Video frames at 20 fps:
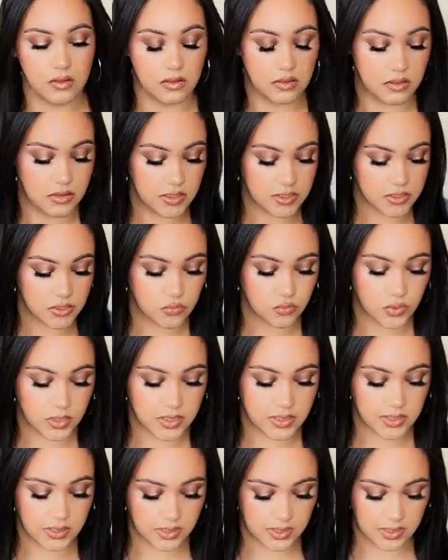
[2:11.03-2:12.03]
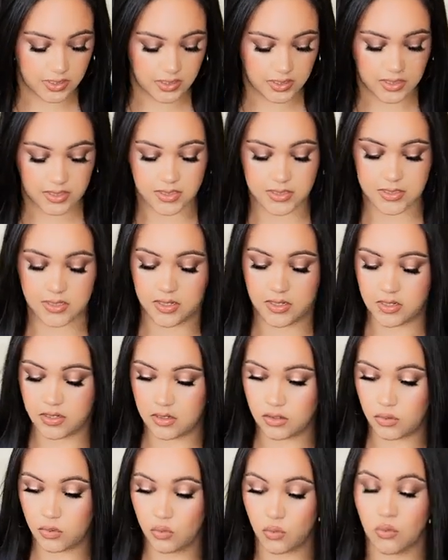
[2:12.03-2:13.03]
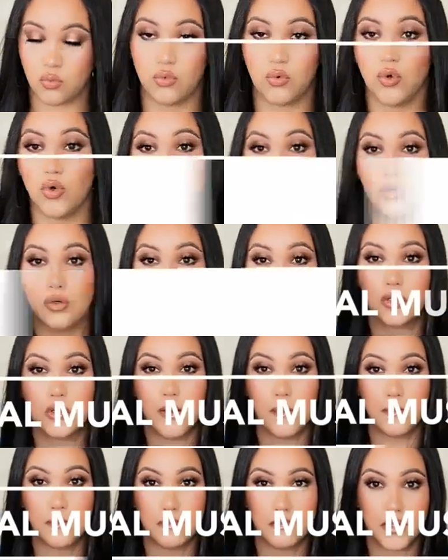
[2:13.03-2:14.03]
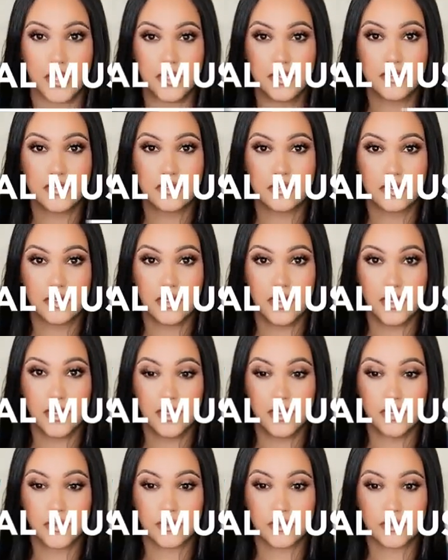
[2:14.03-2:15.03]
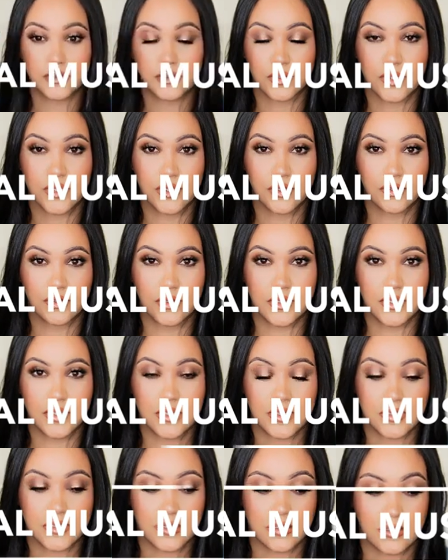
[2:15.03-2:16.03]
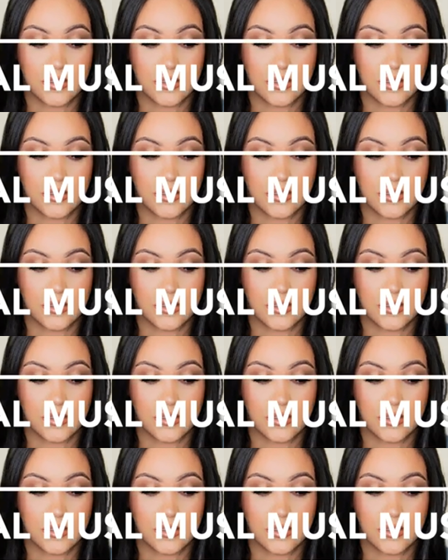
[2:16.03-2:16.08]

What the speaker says: this one is Royal Musk. So here is